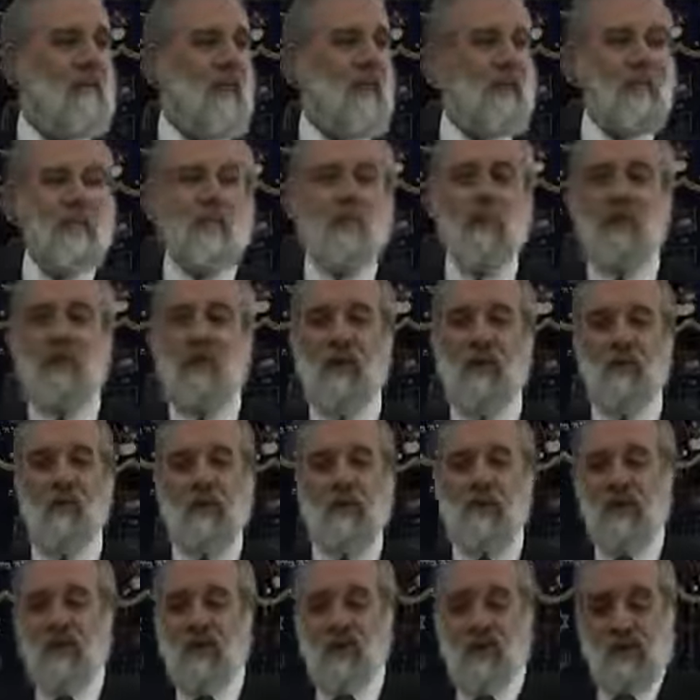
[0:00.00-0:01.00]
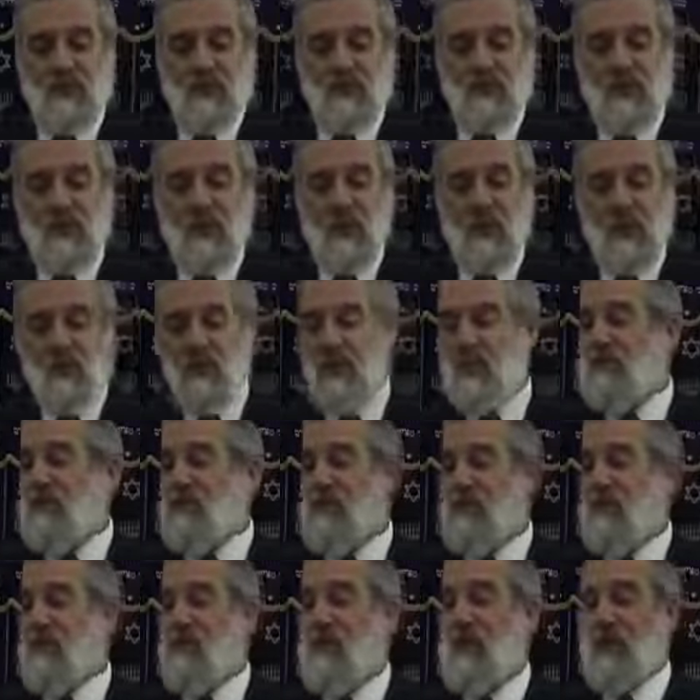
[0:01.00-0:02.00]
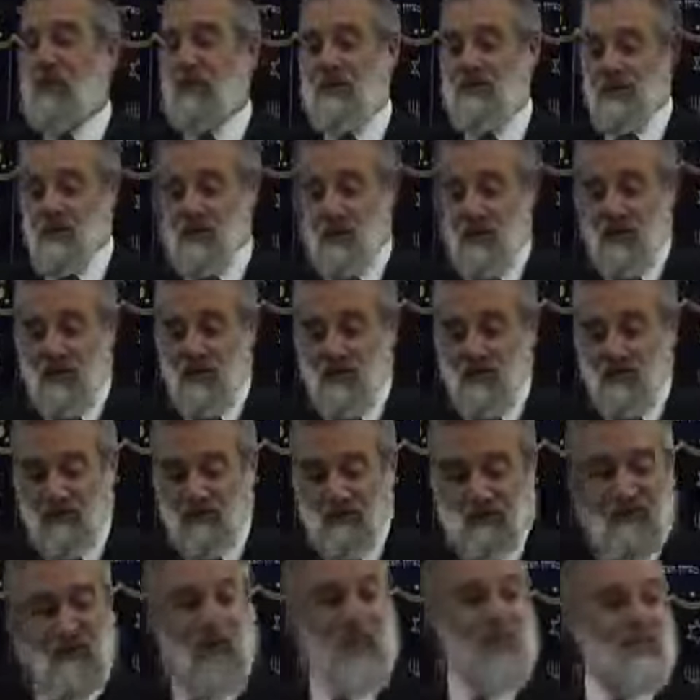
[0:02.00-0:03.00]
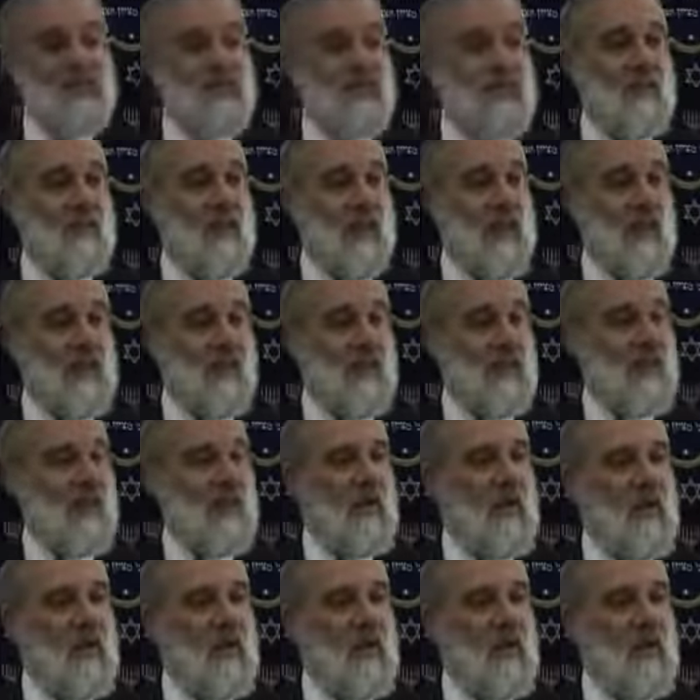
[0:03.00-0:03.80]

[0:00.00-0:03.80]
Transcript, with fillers: People will say, well, he just, he wasn't across the street. He was next to me.